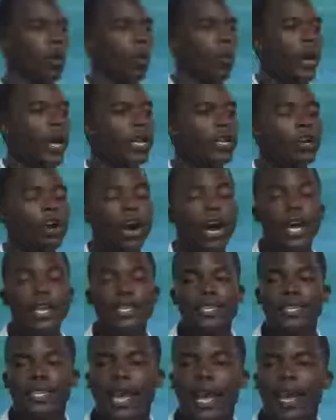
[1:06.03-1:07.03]
when
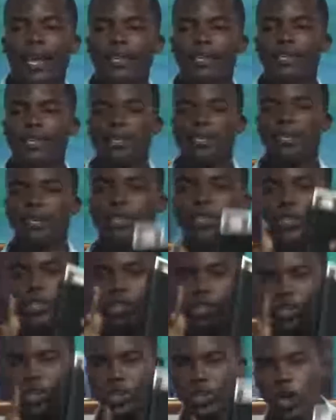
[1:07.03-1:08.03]
God says,
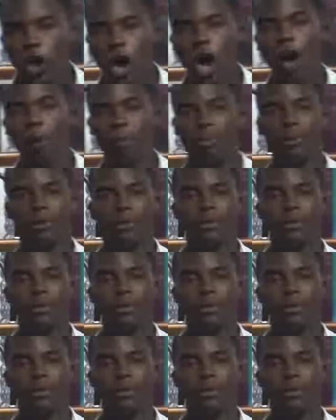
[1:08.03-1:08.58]
stop,